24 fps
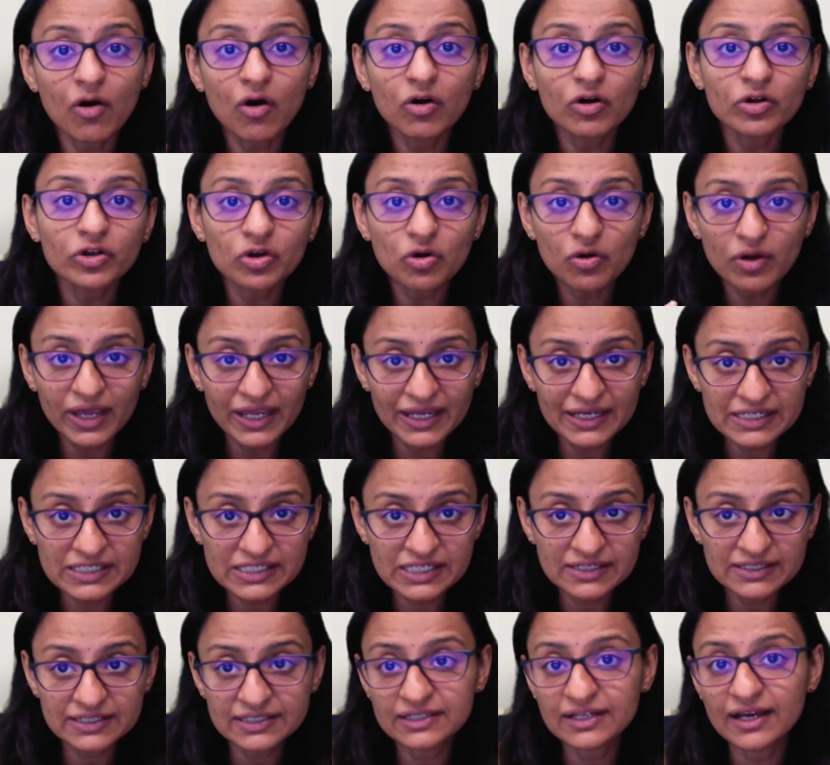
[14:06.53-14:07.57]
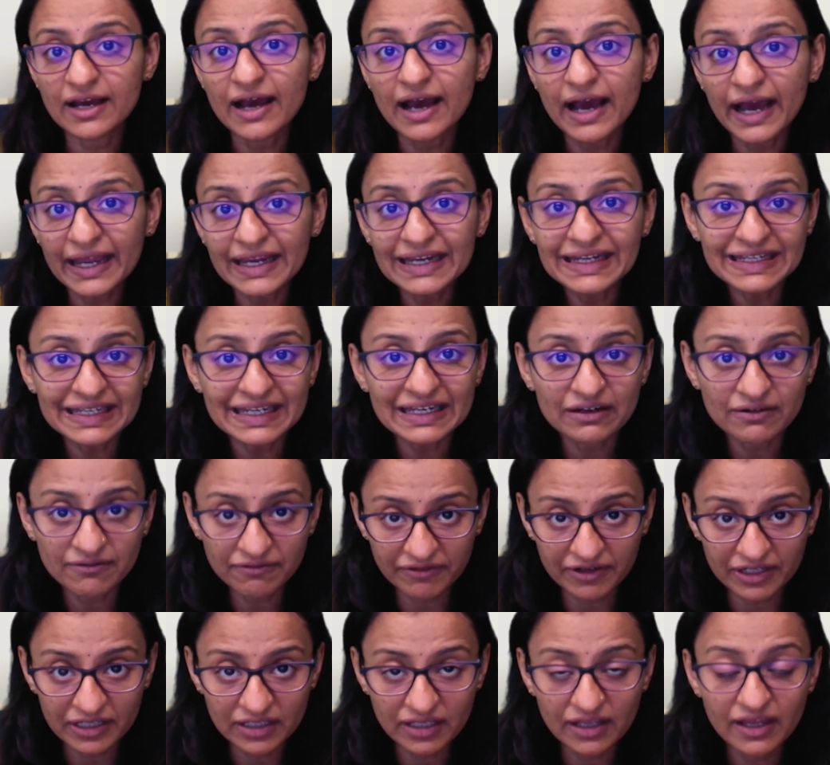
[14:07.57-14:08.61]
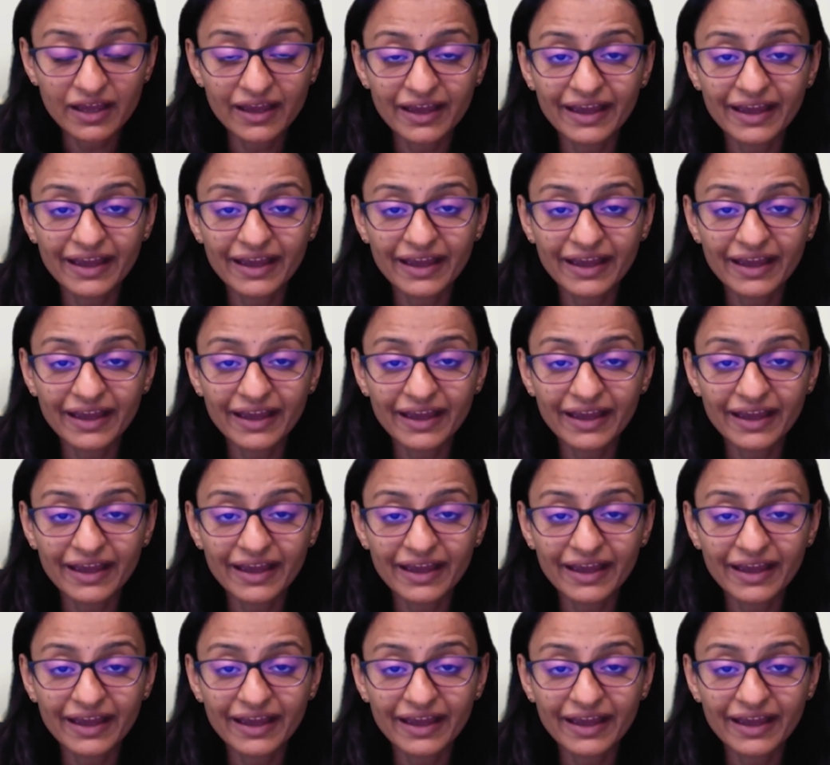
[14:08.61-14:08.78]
auto adjust the height and width,